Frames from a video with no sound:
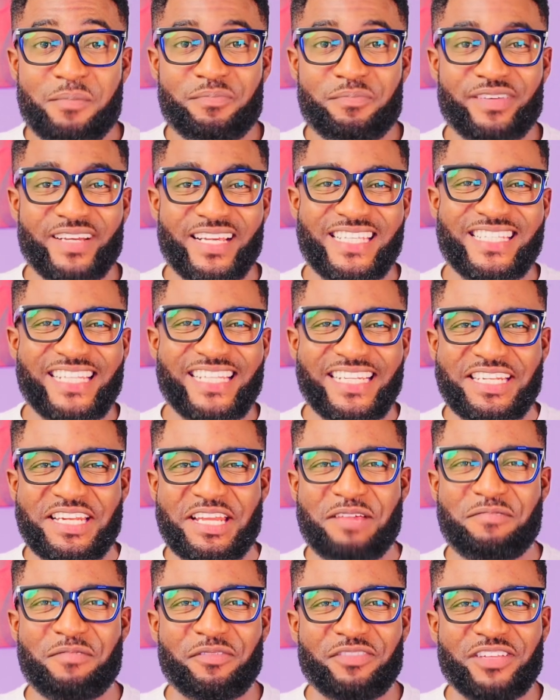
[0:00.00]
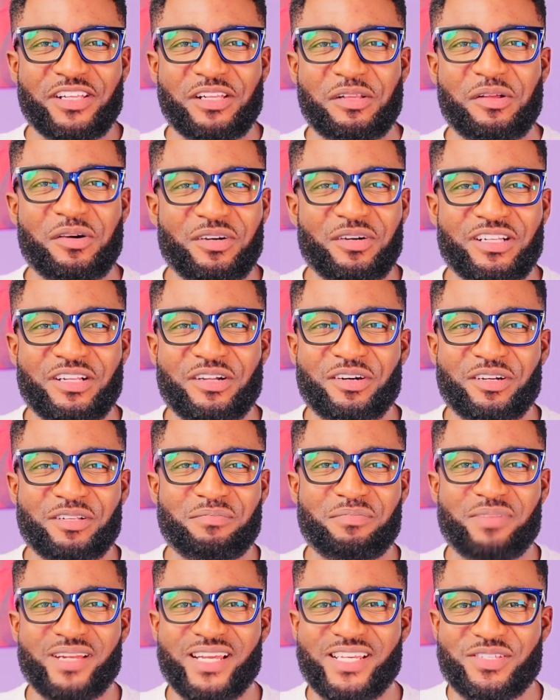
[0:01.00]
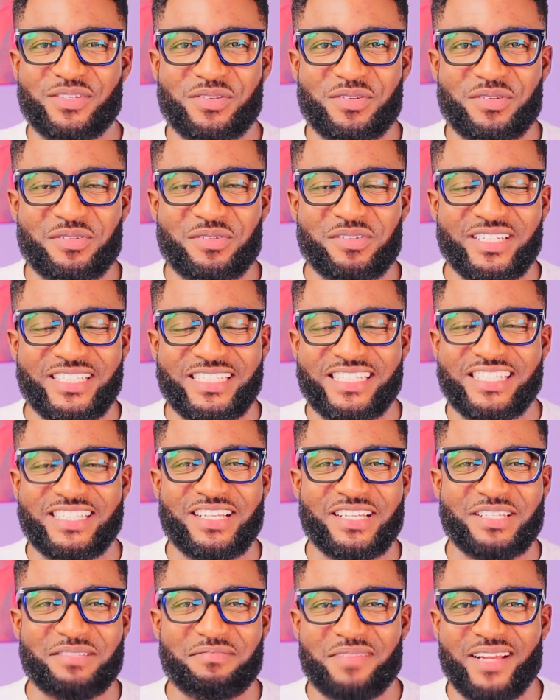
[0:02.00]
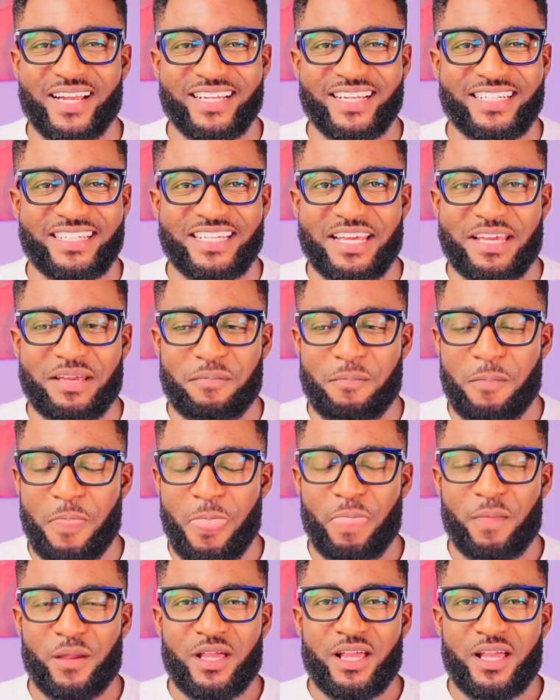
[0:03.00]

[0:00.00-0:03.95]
Praise the name of the Lord. God bless you in Jesus' mighty name.